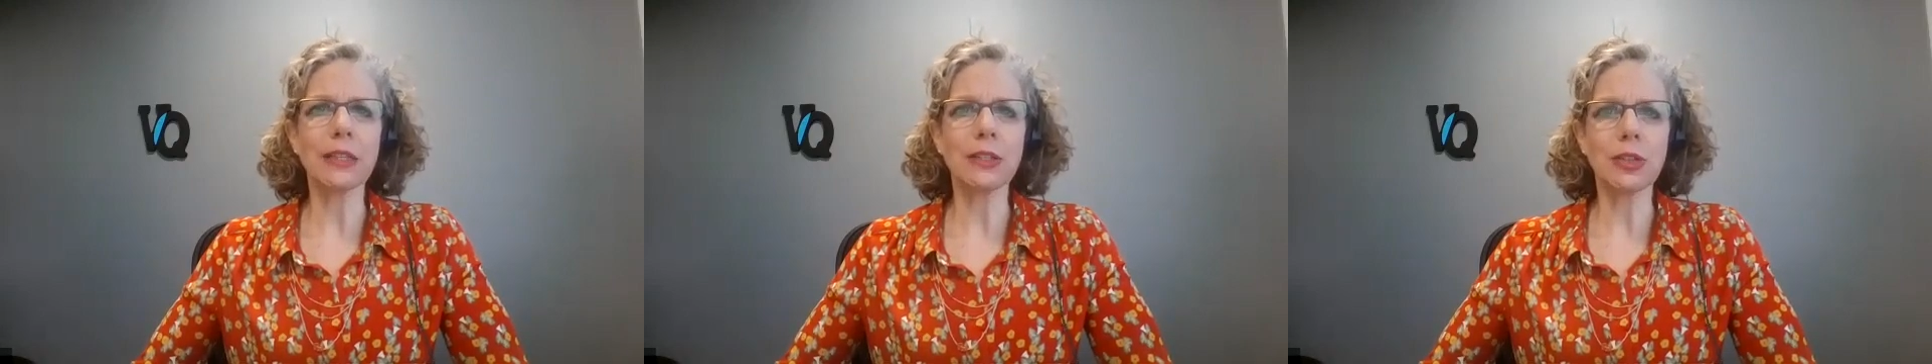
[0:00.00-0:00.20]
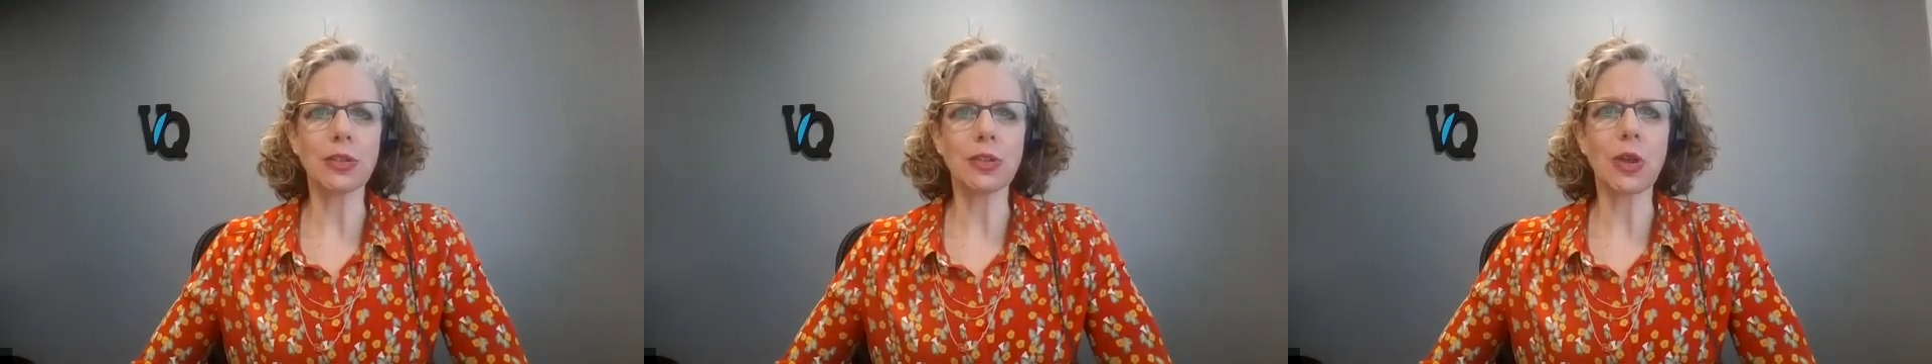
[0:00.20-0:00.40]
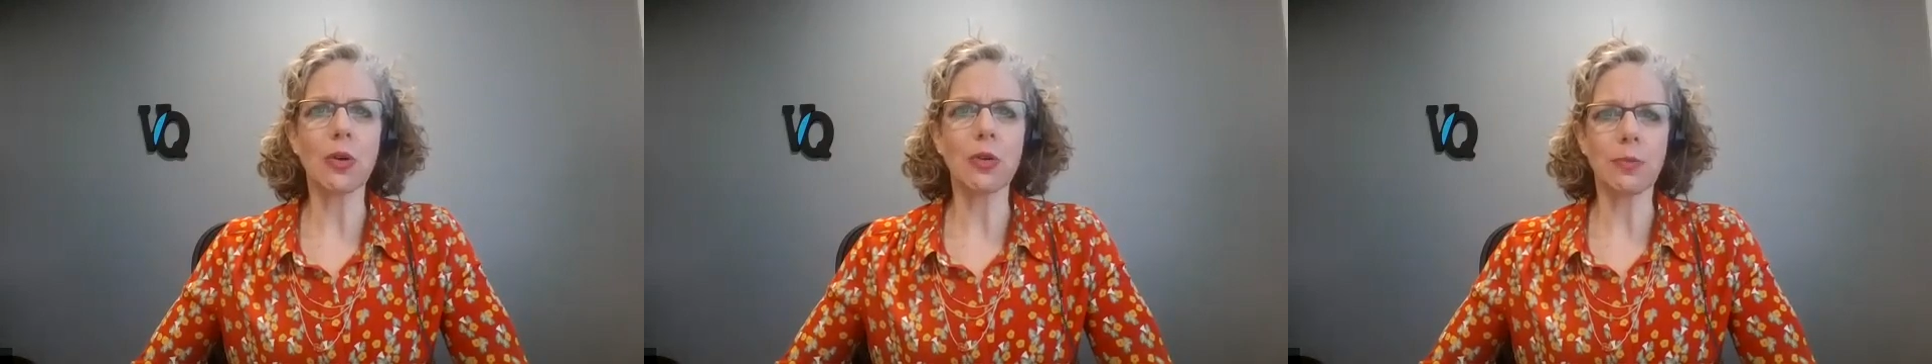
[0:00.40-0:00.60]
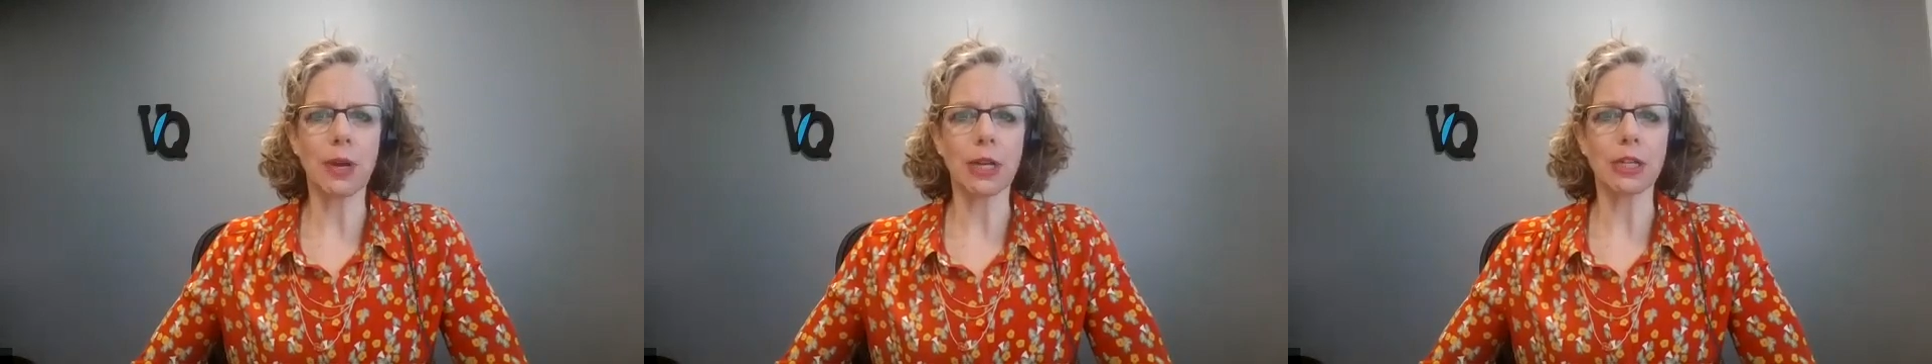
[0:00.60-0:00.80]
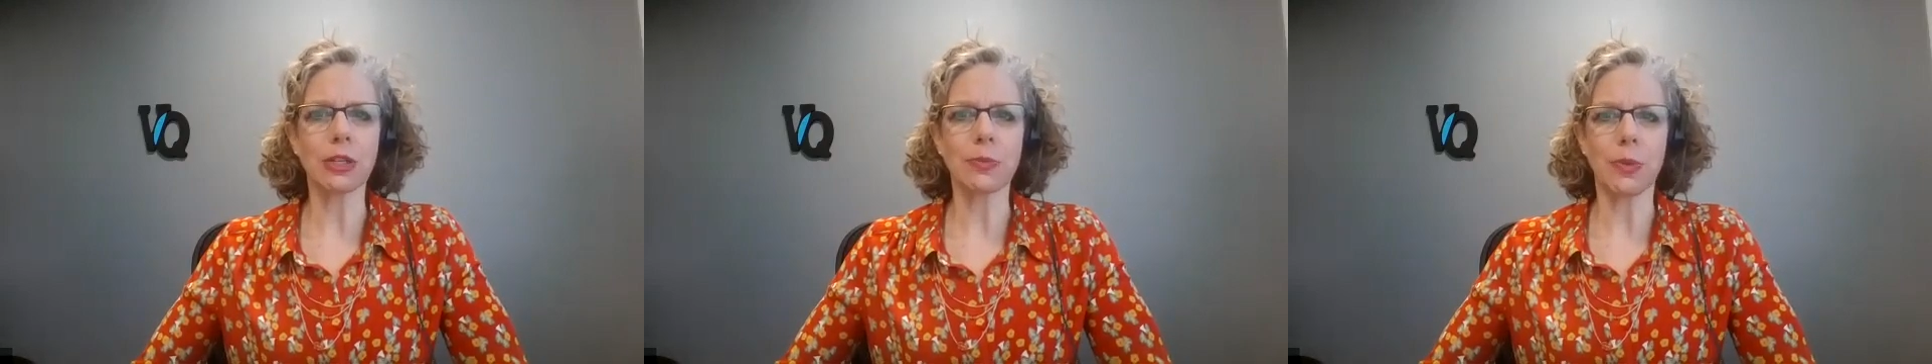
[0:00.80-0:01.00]
and so
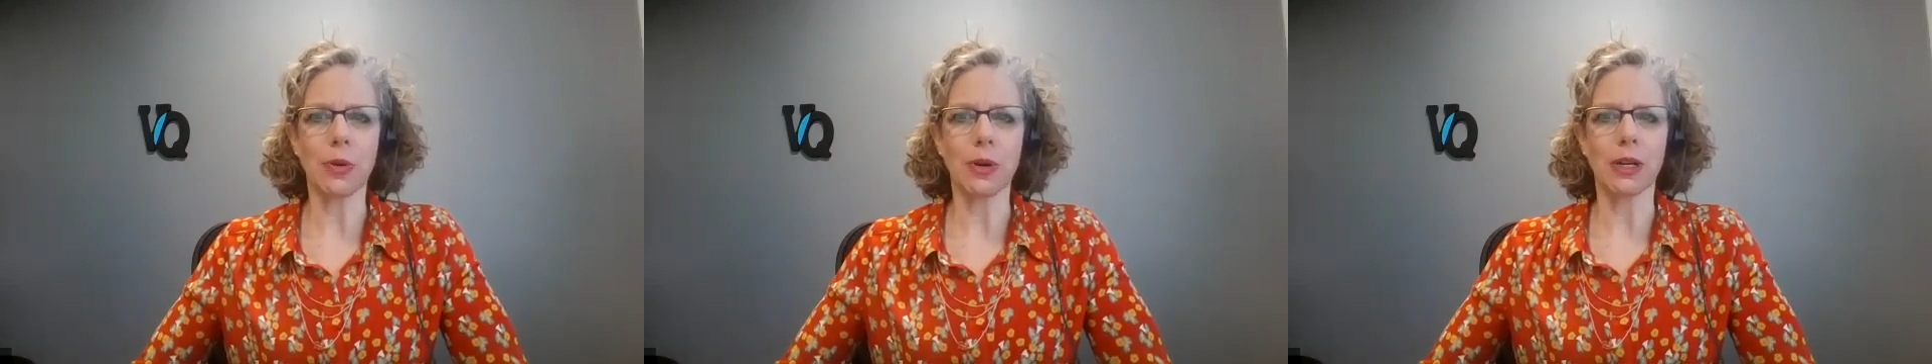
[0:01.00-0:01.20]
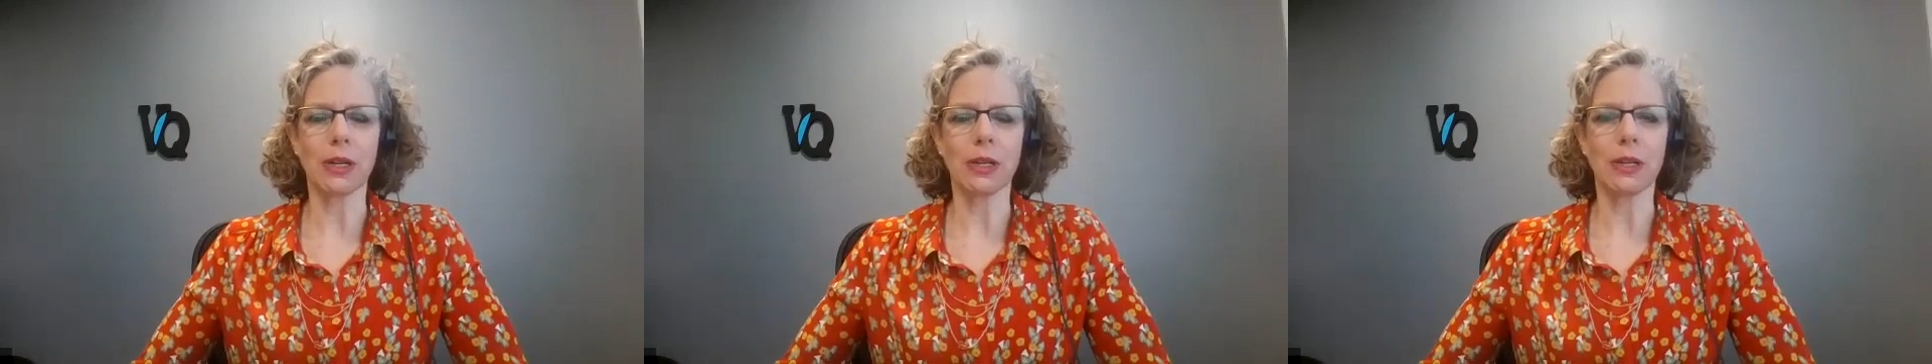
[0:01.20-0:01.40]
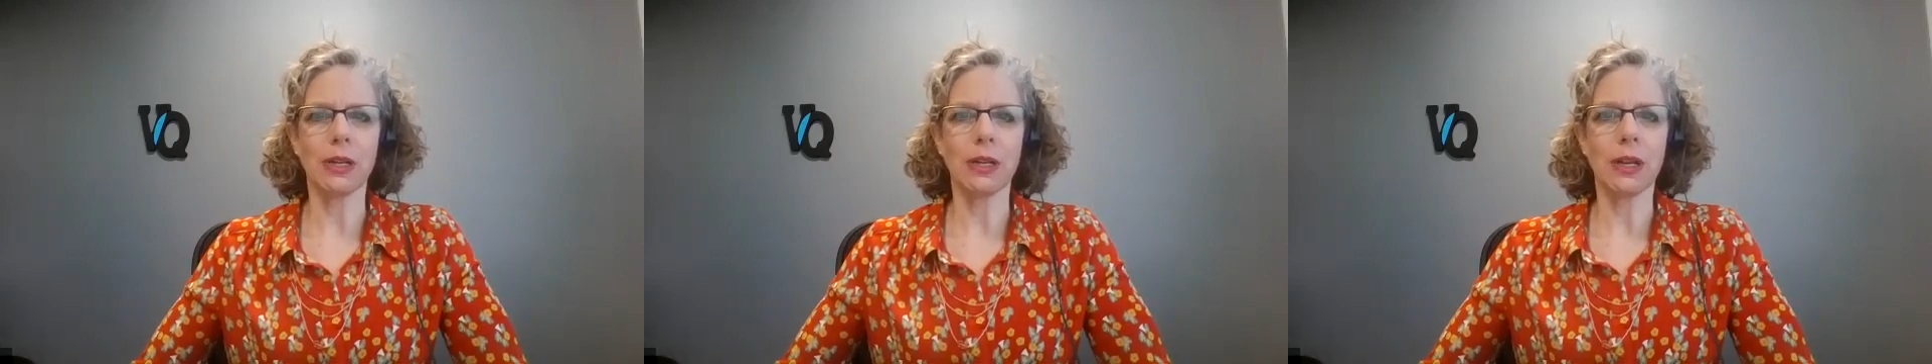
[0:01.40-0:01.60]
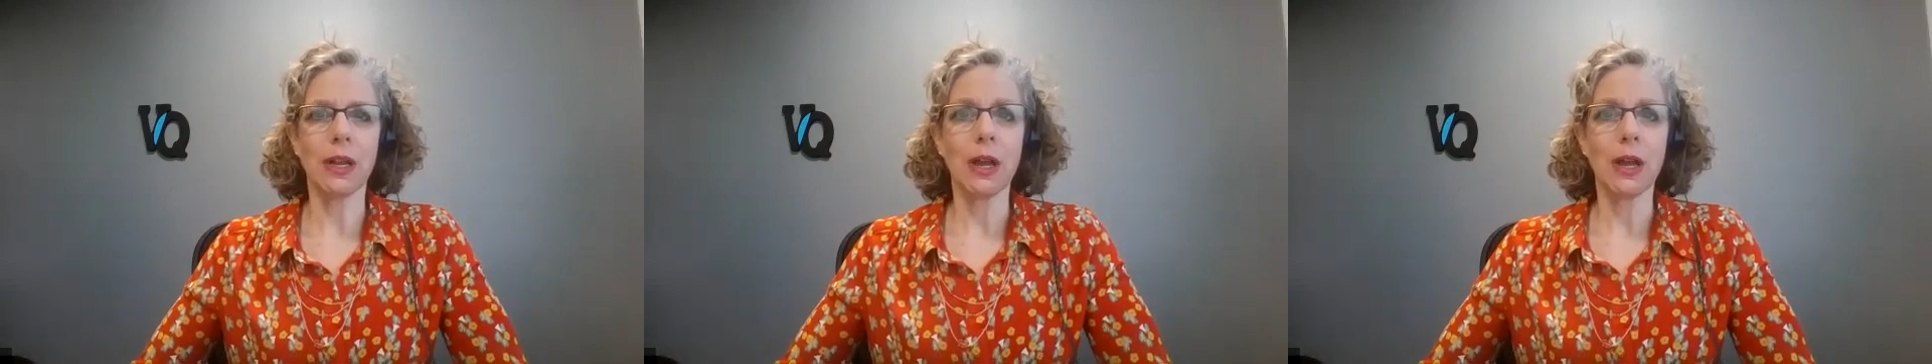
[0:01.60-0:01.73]
much more.